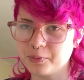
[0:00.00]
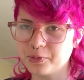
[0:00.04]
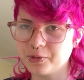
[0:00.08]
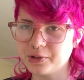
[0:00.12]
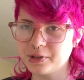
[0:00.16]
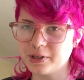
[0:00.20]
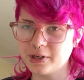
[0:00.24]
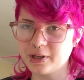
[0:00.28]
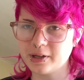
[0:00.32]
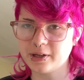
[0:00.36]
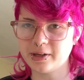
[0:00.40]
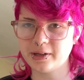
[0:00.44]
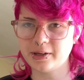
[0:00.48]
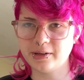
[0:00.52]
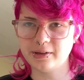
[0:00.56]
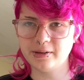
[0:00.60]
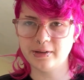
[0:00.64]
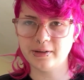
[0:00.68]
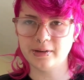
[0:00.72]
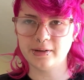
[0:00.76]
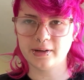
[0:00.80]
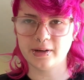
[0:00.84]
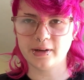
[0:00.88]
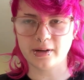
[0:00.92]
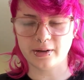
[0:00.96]
Died
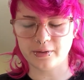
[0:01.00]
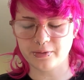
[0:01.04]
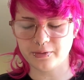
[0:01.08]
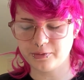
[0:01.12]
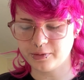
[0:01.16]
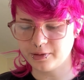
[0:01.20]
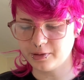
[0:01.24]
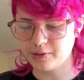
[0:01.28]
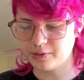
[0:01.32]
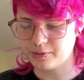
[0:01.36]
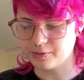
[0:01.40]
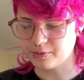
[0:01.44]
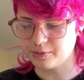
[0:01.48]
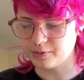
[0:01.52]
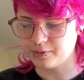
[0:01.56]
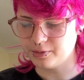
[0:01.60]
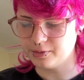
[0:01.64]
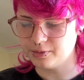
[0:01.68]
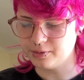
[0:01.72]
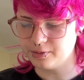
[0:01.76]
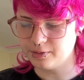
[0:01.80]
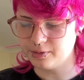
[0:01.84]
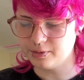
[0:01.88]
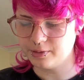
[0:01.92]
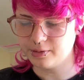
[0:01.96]
halfway
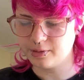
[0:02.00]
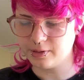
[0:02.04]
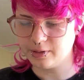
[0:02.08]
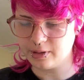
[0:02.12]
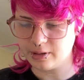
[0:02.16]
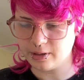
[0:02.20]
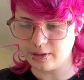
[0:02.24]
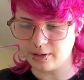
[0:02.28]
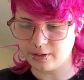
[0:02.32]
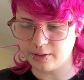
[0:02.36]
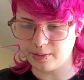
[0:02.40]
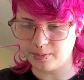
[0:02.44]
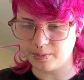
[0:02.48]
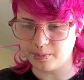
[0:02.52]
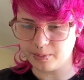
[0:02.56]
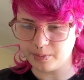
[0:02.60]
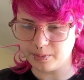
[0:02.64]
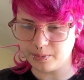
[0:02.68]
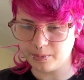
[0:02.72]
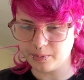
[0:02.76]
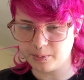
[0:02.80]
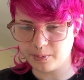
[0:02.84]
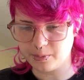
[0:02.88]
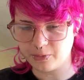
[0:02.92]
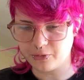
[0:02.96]
through
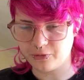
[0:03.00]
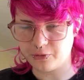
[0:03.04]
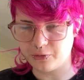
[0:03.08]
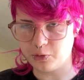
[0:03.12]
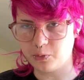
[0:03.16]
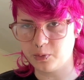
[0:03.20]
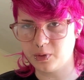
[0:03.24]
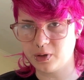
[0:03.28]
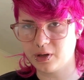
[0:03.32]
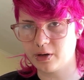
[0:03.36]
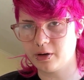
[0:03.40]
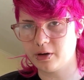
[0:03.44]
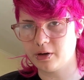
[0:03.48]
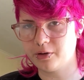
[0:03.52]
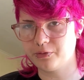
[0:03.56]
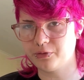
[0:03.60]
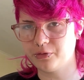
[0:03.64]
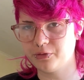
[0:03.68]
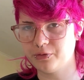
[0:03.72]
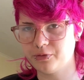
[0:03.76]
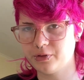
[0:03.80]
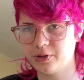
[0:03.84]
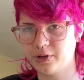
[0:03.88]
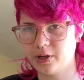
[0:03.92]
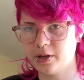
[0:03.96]
filming half
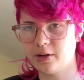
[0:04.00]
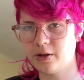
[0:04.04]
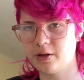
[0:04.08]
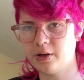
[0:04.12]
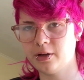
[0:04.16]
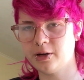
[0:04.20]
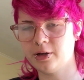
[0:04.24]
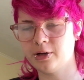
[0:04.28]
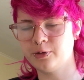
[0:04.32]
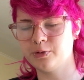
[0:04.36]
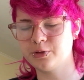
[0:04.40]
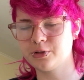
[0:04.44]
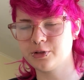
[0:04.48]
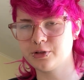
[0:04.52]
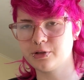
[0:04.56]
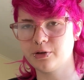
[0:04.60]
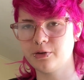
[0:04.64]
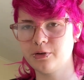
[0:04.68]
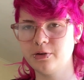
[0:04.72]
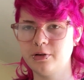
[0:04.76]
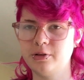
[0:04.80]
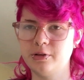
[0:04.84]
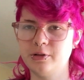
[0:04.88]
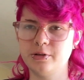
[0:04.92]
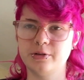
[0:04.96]
of that, and I was so
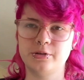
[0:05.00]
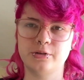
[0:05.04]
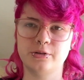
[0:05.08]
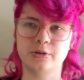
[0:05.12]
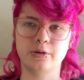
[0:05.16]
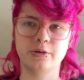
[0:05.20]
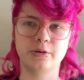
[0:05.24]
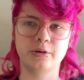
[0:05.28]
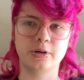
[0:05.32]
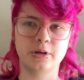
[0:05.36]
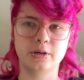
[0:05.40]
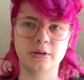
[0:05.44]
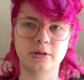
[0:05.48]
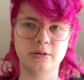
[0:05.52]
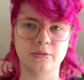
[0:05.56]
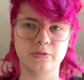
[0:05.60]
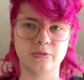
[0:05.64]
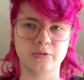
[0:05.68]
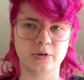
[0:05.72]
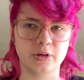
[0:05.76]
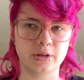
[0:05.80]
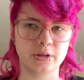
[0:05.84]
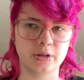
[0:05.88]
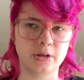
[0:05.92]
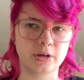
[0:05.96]
in the zone I didn't
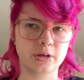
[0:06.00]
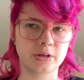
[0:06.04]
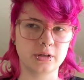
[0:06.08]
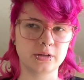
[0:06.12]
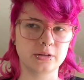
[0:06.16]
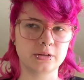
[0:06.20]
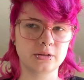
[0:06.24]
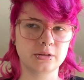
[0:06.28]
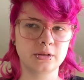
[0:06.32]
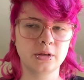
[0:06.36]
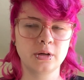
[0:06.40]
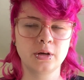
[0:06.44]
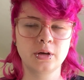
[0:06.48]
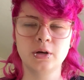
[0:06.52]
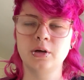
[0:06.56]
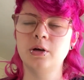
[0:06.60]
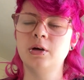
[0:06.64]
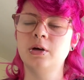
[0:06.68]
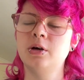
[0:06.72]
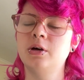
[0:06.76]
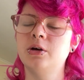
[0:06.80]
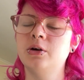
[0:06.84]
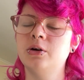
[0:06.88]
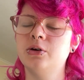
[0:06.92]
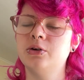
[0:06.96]
realize.
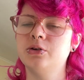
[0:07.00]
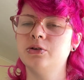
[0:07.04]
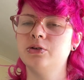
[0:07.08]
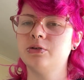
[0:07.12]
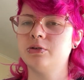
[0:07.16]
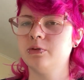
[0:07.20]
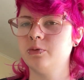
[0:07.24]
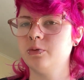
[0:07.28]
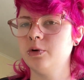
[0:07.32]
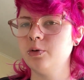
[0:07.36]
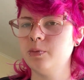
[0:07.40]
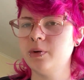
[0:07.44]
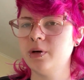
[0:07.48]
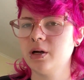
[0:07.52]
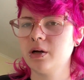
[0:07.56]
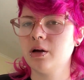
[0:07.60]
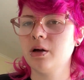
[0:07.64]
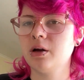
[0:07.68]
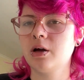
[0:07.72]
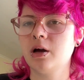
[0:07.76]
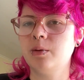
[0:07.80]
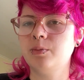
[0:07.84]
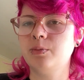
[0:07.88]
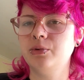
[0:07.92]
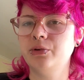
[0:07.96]
So we're back a
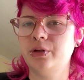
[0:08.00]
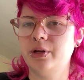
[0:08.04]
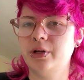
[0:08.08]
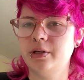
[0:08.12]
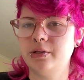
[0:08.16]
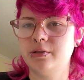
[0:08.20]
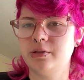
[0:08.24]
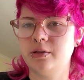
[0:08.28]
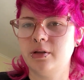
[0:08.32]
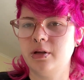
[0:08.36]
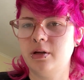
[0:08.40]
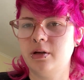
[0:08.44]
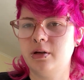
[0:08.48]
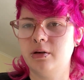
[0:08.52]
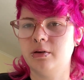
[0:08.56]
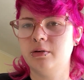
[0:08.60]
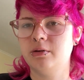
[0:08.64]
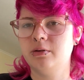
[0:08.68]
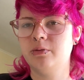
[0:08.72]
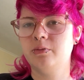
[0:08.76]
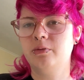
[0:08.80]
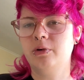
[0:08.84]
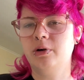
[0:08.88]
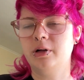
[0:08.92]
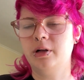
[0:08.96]
couple of days later
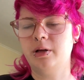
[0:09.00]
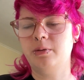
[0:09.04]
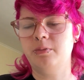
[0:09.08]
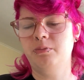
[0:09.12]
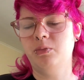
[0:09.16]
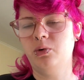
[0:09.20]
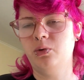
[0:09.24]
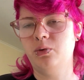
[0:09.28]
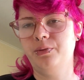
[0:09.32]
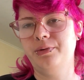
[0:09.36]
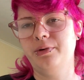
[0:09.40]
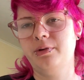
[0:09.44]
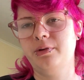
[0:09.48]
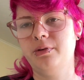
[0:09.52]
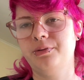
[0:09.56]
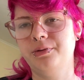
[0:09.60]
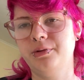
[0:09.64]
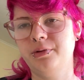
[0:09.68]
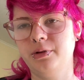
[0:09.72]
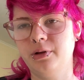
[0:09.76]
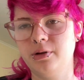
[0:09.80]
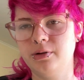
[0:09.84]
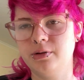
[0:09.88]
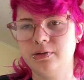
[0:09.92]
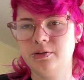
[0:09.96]
while I mourned the
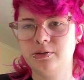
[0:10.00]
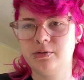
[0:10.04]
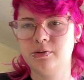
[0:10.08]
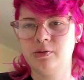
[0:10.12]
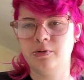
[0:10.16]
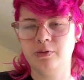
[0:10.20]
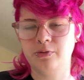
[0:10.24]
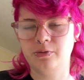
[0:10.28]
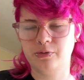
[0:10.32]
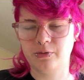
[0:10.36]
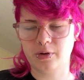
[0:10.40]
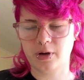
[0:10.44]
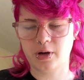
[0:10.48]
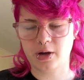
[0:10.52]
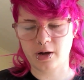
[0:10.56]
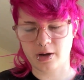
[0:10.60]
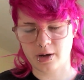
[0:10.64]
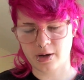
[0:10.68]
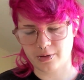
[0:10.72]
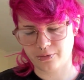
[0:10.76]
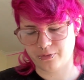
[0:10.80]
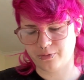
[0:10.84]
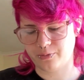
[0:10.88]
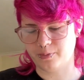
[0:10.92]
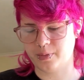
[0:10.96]
loss of
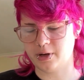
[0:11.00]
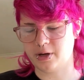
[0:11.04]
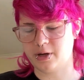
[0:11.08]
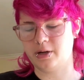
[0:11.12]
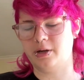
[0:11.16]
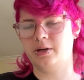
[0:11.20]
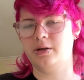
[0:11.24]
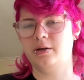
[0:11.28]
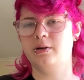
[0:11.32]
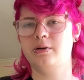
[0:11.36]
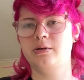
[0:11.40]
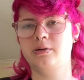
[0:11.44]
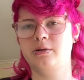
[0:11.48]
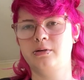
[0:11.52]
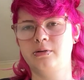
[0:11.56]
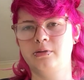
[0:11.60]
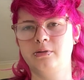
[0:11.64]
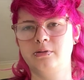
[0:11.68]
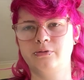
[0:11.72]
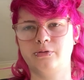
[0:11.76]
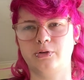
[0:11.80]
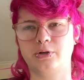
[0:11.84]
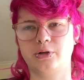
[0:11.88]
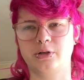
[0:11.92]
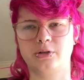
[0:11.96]
half my
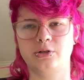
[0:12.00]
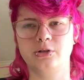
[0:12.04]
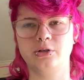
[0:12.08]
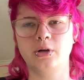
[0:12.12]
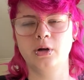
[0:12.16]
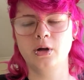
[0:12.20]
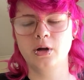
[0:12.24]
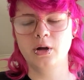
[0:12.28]
footage.